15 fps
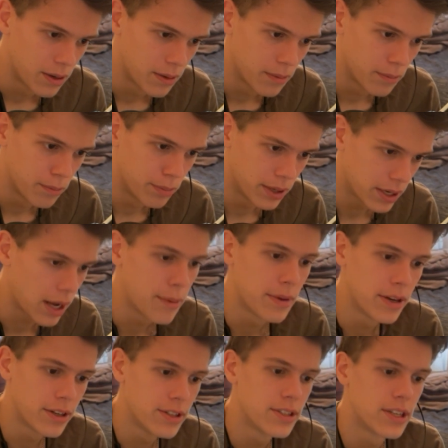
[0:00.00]
But I made
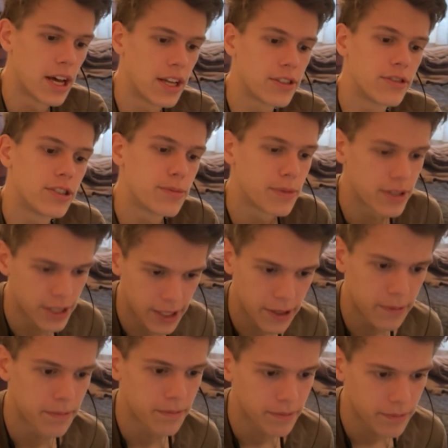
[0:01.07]
a disastrous mistake.
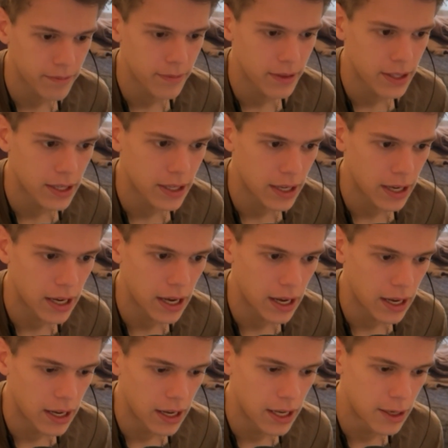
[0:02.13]

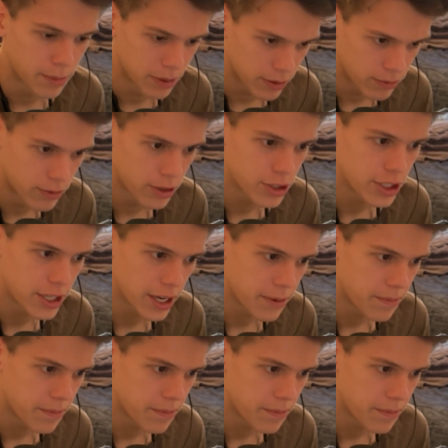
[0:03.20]
And I played rook g8.